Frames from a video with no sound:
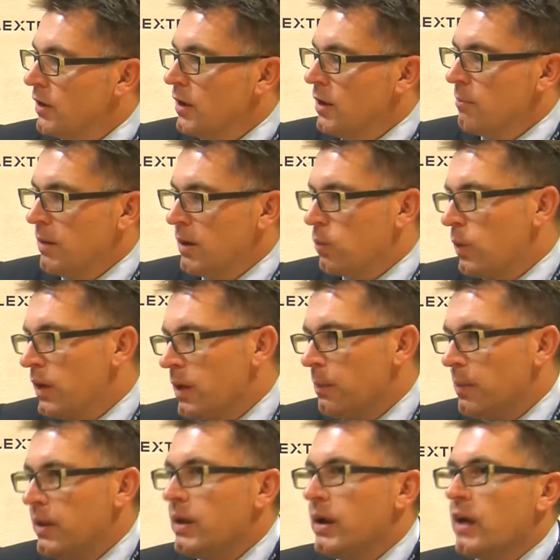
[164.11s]
Yeah. But we
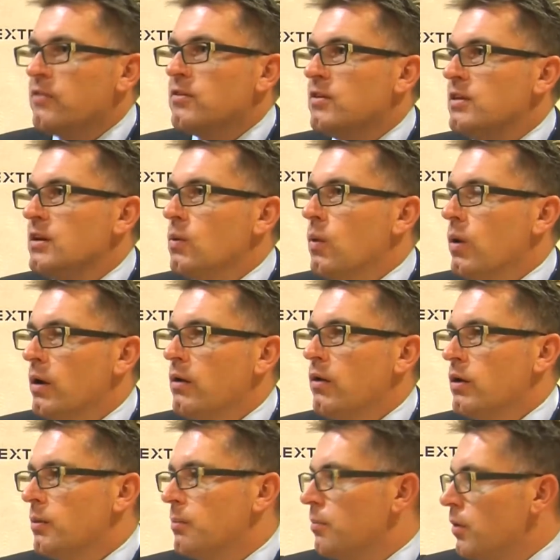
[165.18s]
appear as a tier 1
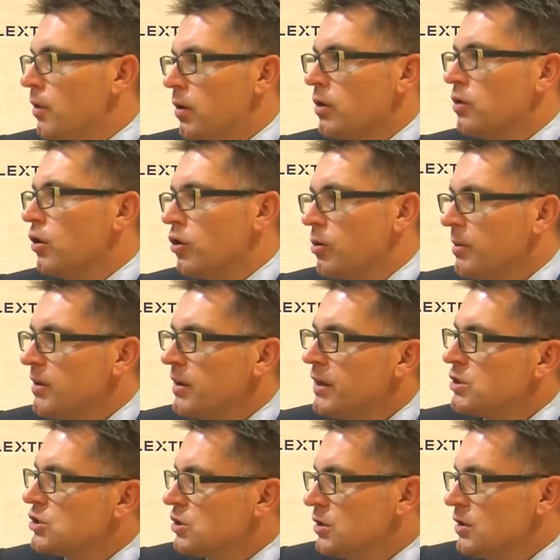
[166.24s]
on all
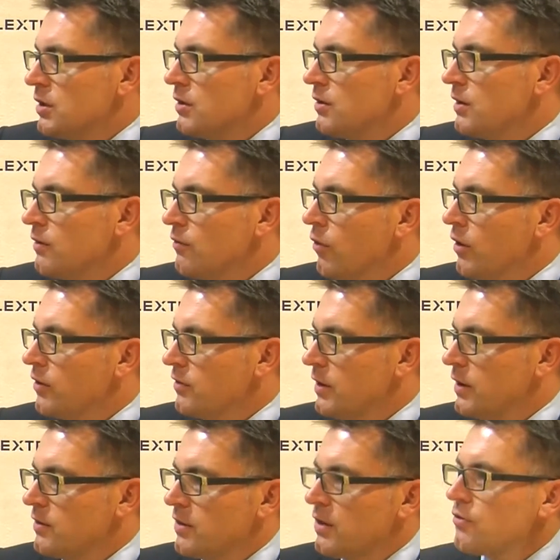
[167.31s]
documentation and
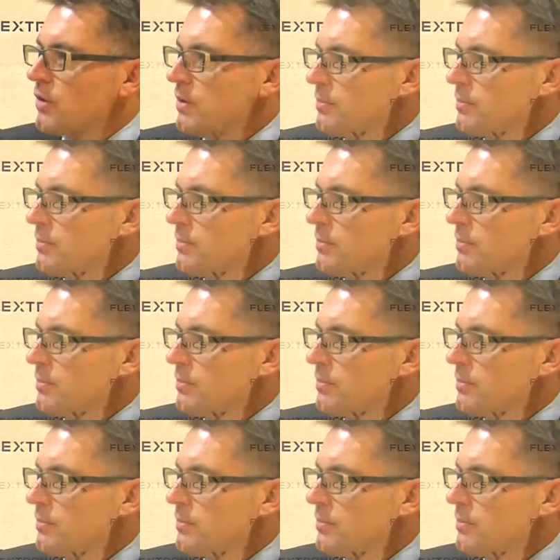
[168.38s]
invoicing, etc.